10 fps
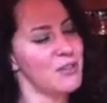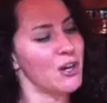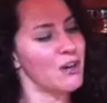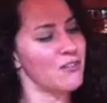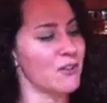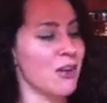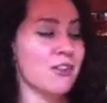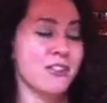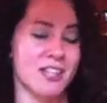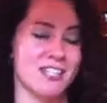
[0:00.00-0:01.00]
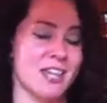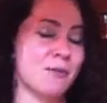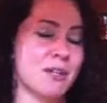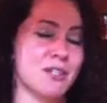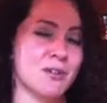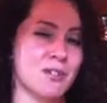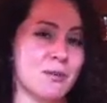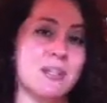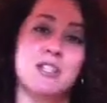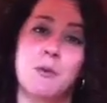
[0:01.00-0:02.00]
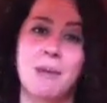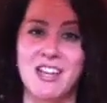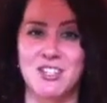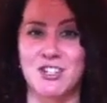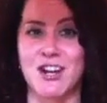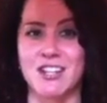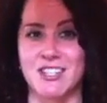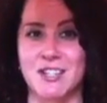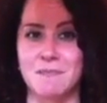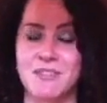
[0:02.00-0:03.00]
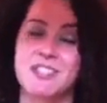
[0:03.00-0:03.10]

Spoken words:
There are a few other things that we don't do. We don't pasteurize it.